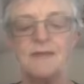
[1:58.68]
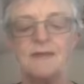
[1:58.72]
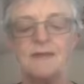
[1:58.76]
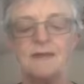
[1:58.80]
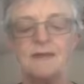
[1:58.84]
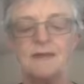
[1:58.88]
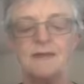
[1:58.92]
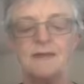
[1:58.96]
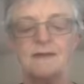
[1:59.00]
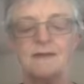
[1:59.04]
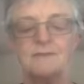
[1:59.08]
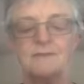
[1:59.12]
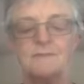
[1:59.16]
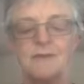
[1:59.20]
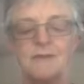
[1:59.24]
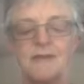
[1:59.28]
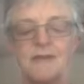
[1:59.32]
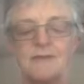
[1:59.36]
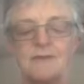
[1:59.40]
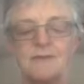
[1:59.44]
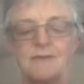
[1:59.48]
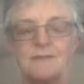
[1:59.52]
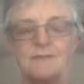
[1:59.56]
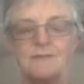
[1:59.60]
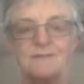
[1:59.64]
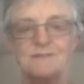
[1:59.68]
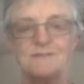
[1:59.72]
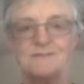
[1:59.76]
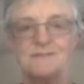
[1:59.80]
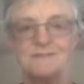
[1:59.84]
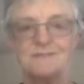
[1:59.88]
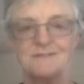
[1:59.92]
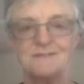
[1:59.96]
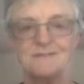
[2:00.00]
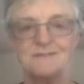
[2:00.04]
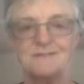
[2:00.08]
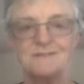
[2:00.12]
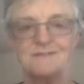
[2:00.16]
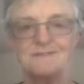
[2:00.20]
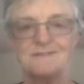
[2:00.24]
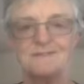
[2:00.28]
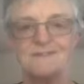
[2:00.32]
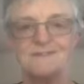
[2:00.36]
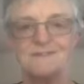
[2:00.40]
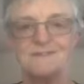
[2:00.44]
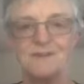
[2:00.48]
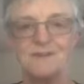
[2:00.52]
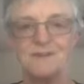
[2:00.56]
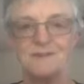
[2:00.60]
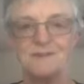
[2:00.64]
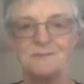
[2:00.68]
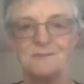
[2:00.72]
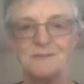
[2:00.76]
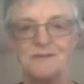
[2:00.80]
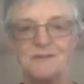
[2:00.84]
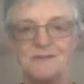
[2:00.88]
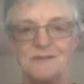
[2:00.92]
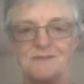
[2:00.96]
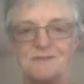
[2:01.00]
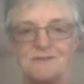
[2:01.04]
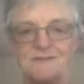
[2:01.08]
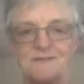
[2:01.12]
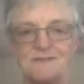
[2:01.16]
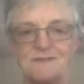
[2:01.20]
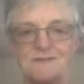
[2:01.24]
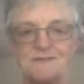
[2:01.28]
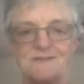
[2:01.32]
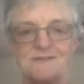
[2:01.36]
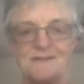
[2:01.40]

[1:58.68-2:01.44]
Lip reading: Heather talked about the